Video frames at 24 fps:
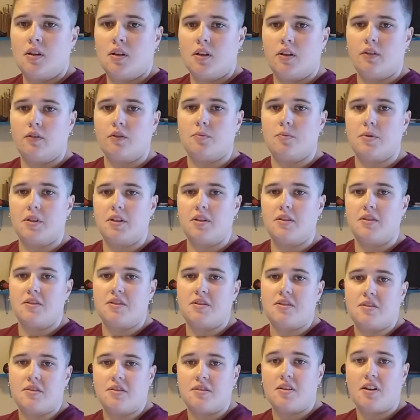Everybody,
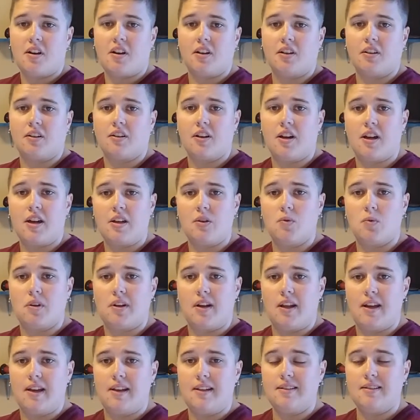this is Hiker
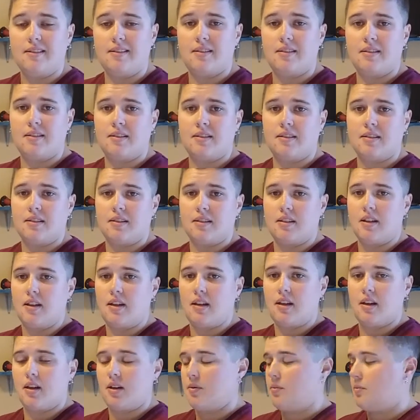818. Today
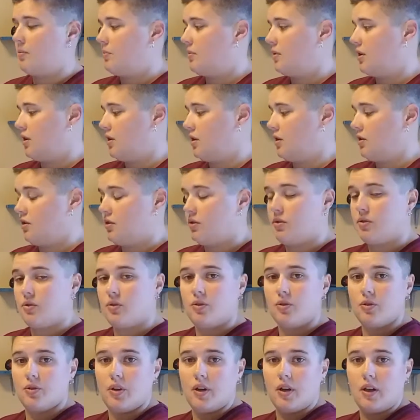I'm here to
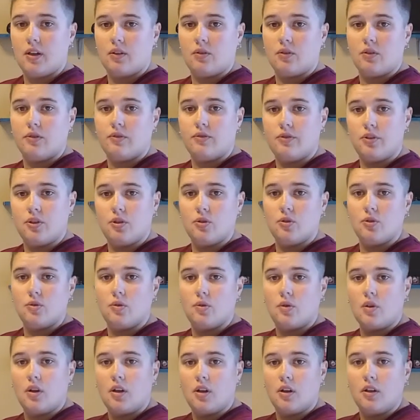do a
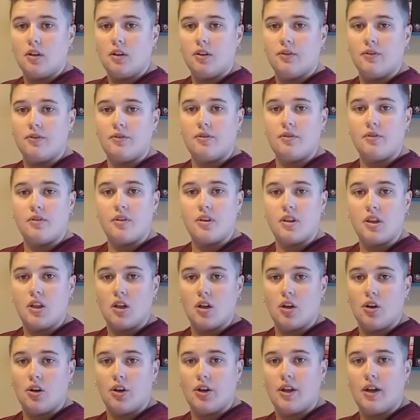review of the
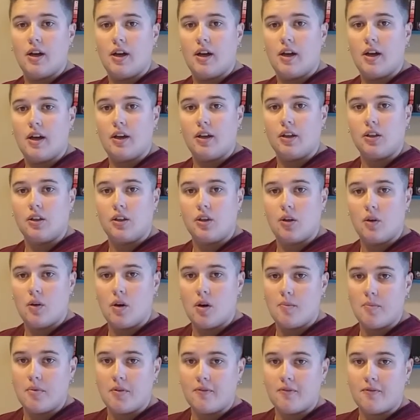REI
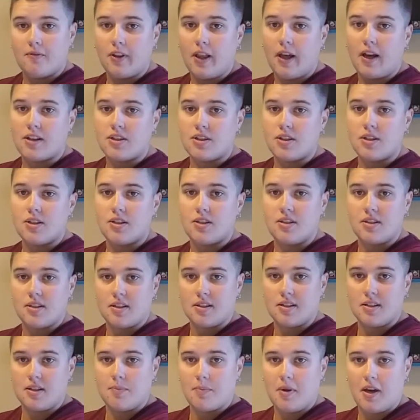Co-op Flash
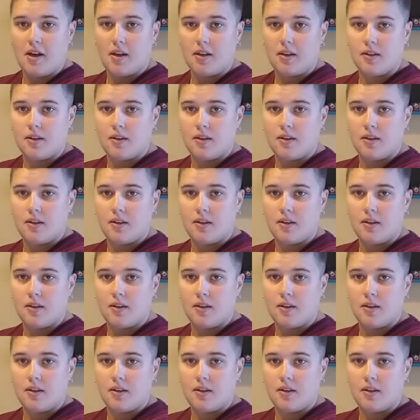60 pack.